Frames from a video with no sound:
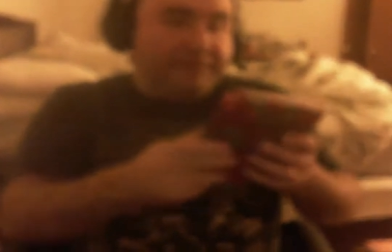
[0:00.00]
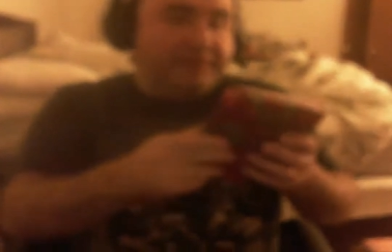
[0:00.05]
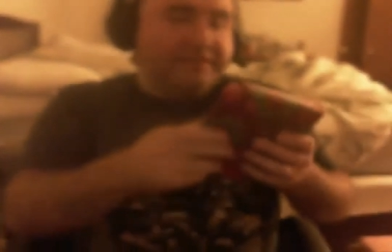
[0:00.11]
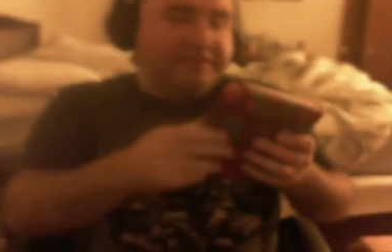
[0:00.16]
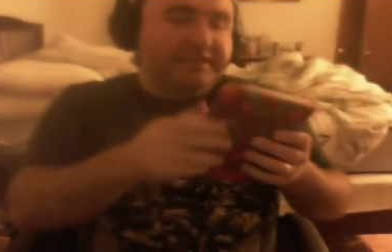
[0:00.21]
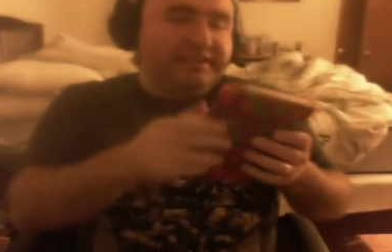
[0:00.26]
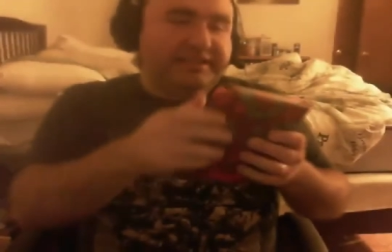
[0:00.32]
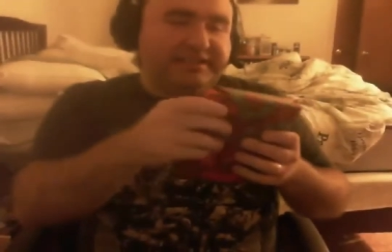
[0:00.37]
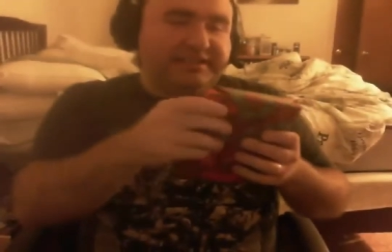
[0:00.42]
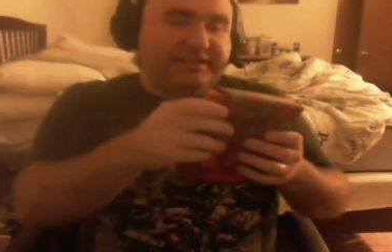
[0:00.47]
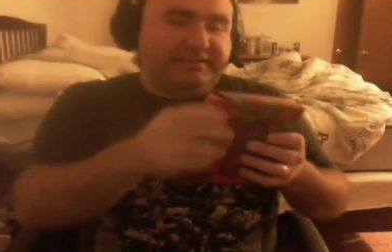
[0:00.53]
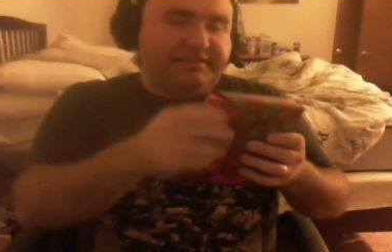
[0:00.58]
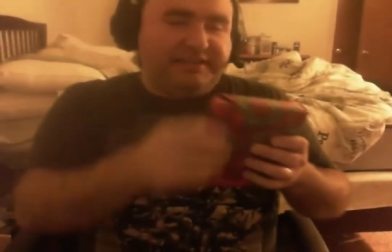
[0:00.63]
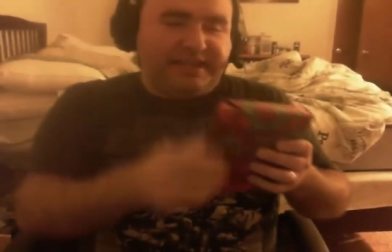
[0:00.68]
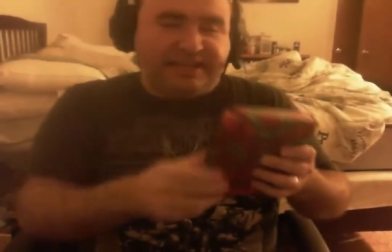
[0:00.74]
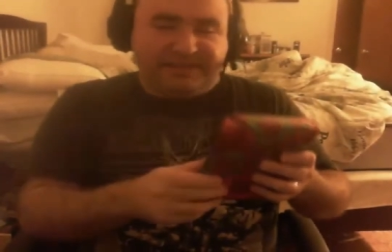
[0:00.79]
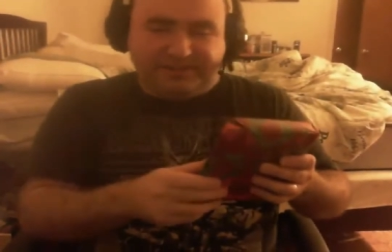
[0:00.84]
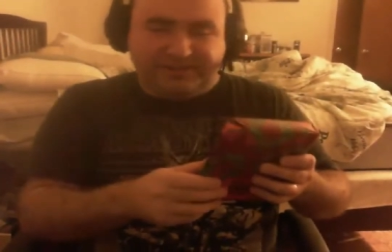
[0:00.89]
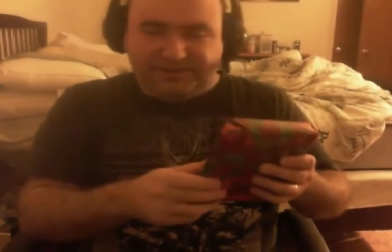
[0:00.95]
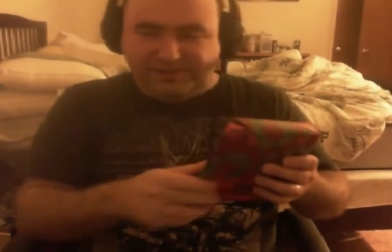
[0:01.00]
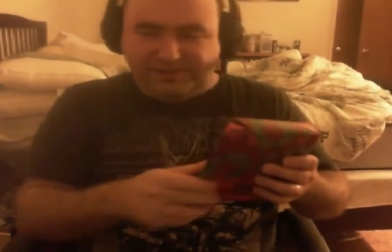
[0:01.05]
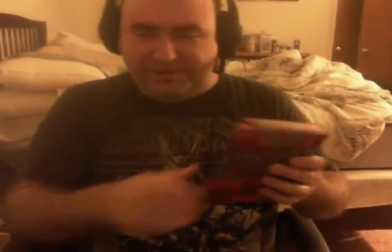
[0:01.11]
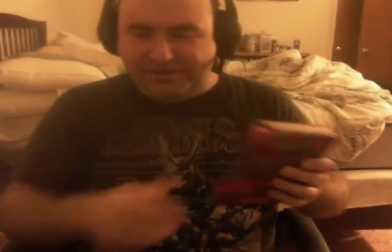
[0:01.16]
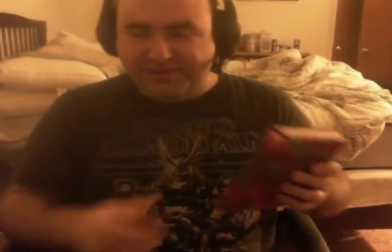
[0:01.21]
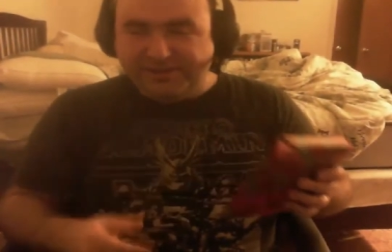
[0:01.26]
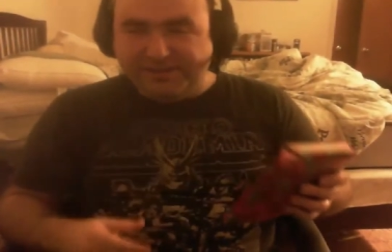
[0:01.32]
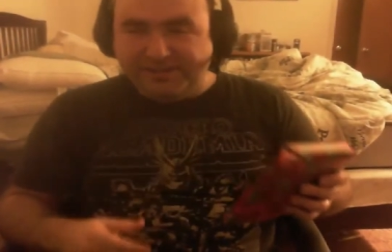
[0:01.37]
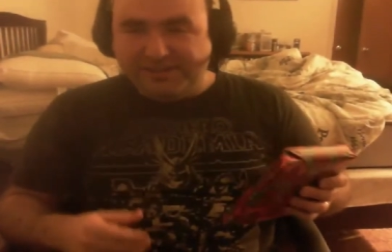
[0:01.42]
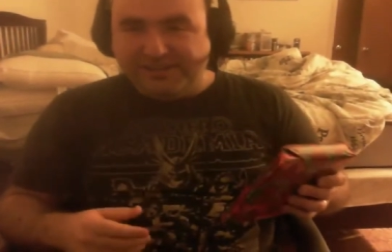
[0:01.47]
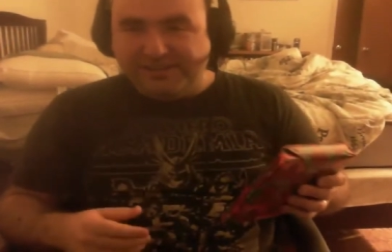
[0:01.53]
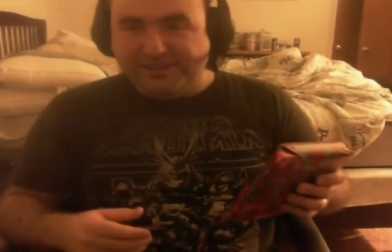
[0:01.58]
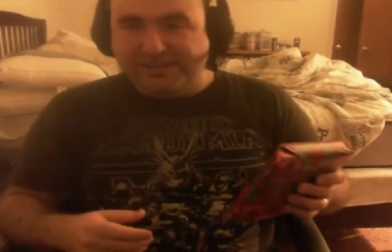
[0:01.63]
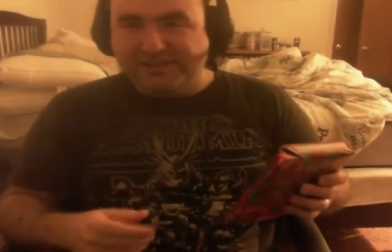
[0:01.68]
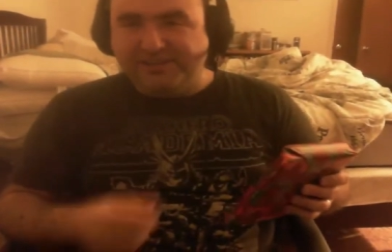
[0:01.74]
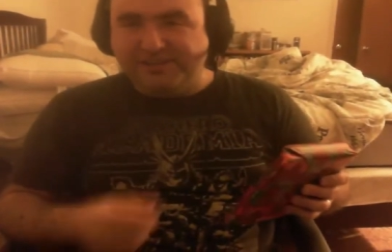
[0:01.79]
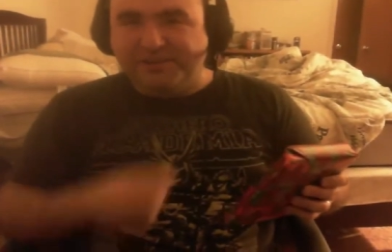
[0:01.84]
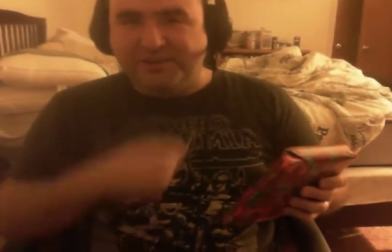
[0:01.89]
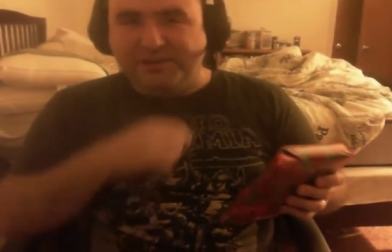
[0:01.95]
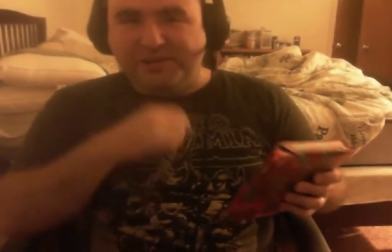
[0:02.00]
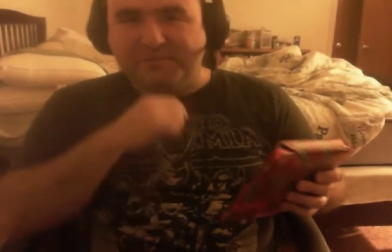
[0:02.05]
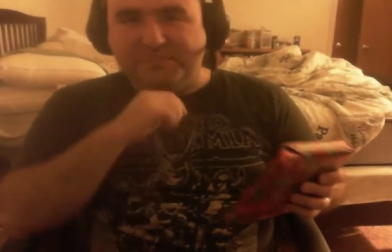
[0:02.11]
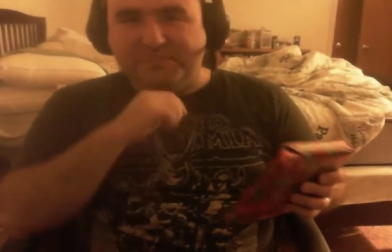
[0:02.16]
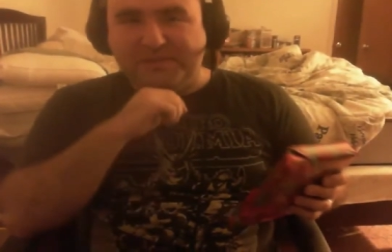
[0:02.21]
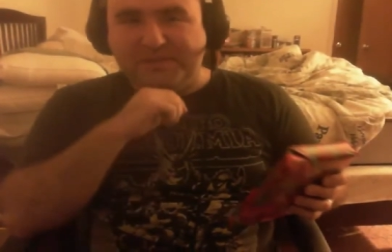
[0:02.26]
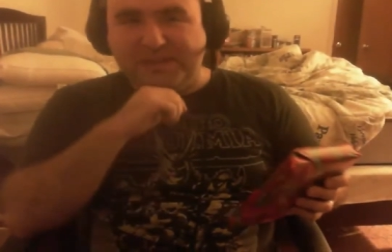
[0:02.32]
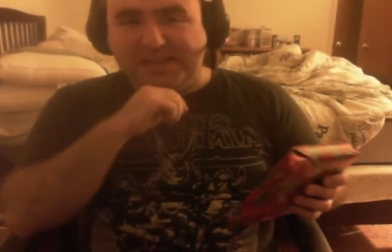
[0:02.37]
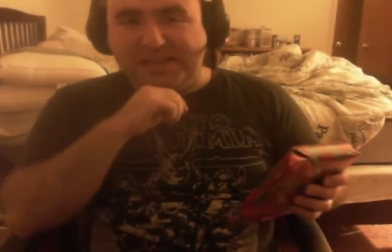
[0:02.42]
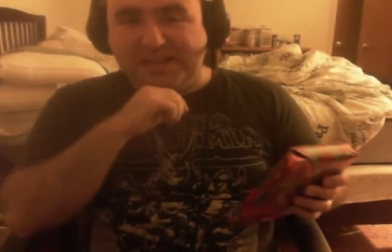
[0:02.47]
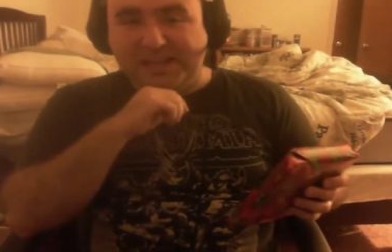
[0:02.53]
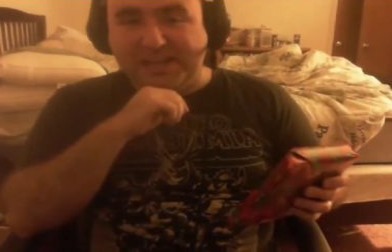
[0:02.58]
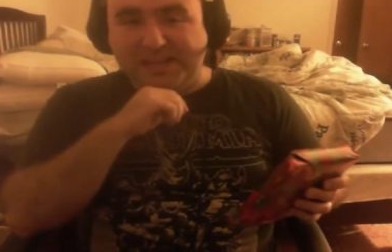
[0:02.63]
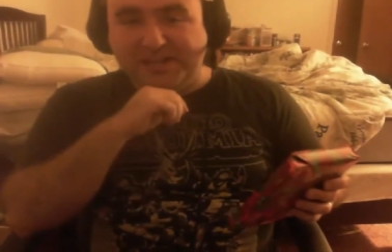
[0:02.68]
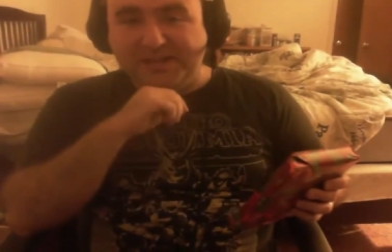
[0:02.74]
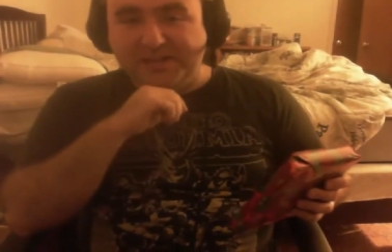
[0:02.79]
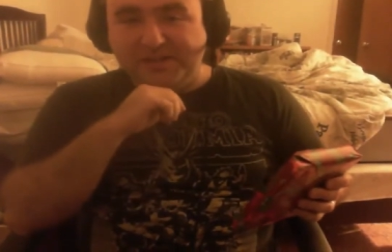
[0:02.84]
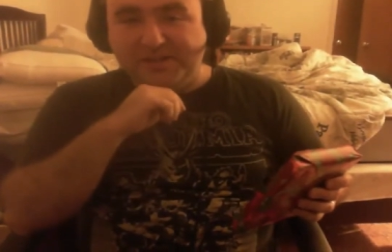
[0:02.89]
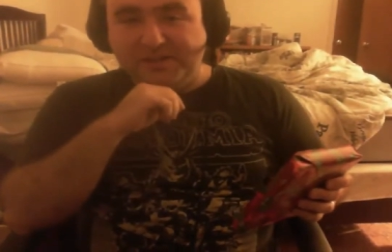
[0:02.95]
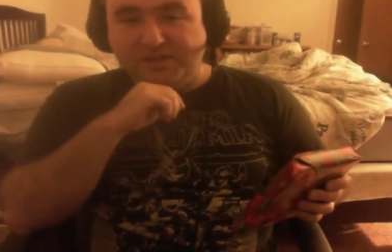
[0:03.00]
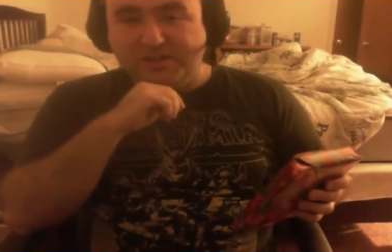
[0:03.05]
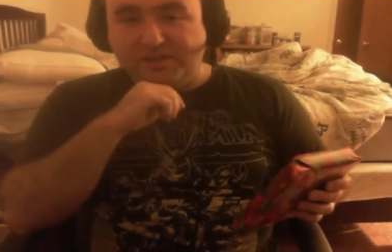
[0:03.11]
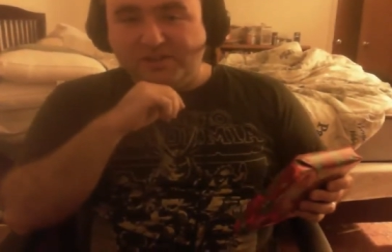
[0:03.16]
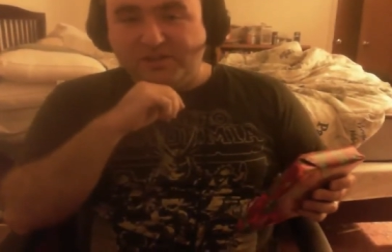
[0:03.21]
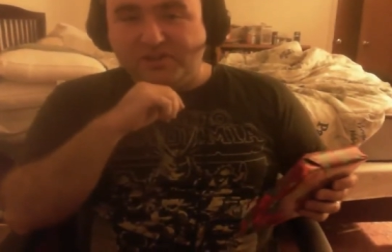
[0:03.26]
it feels like the same texture. Could it be